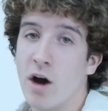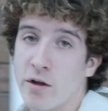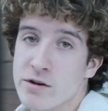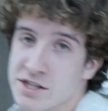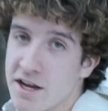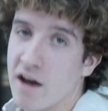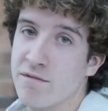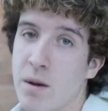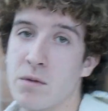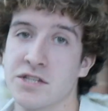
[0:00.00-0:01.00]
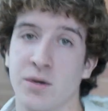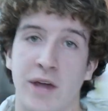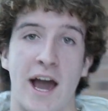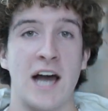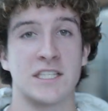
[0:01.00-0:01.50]
other staff members that
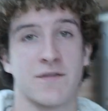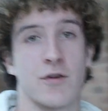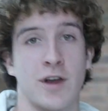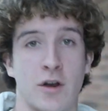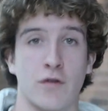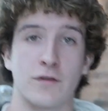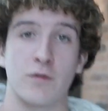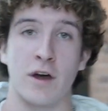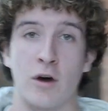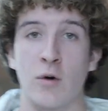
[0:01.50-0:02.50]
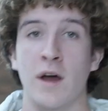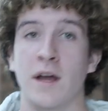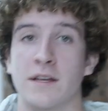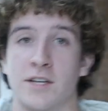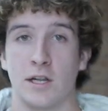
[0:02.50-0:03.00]
we asked for an interview, though,
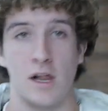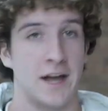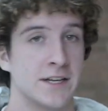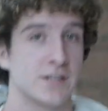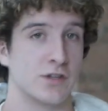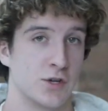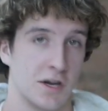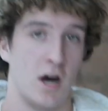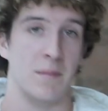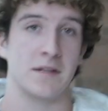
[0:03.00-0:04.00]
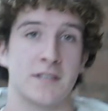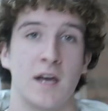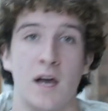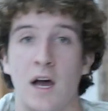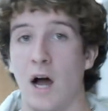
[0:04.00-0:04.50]
declined to comment.
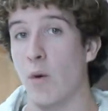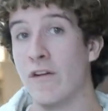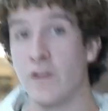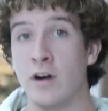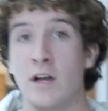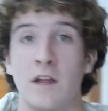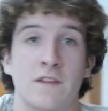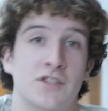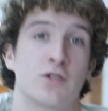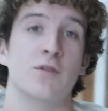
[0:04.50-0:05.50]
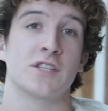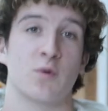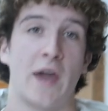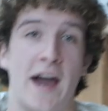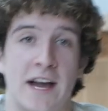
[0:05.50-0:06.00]
However, the students
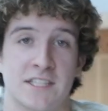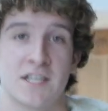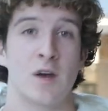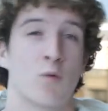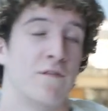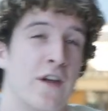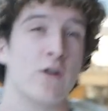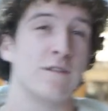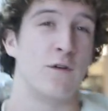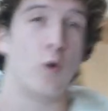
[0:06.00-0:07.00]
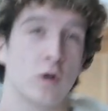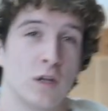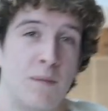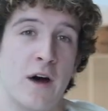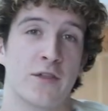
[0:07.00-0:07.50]
we asked were very vocal
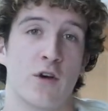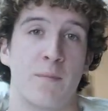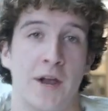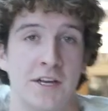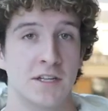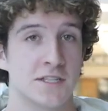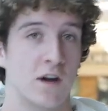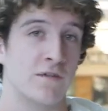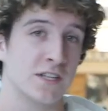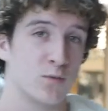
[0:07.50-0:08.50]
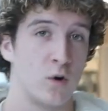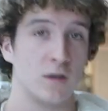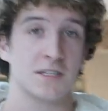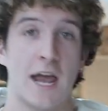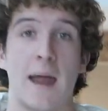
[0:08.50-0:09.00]
about their opinions of these
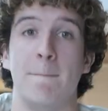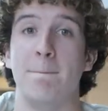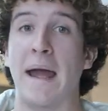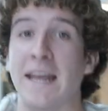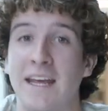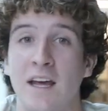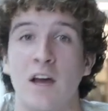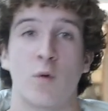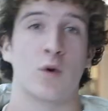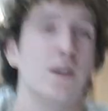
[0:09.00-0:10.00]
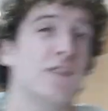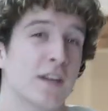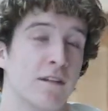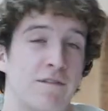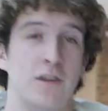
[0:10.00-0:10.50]
walls, and many were even
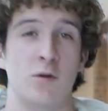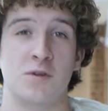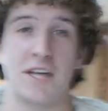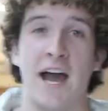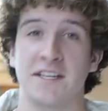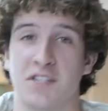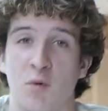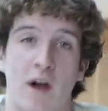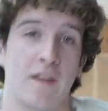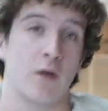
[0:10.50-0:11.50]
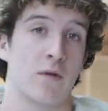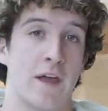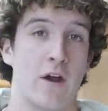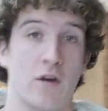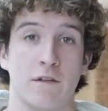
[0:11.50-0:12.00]
confused as to why they were
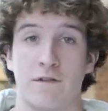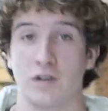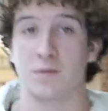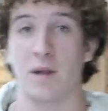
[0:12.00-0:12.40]
there in the first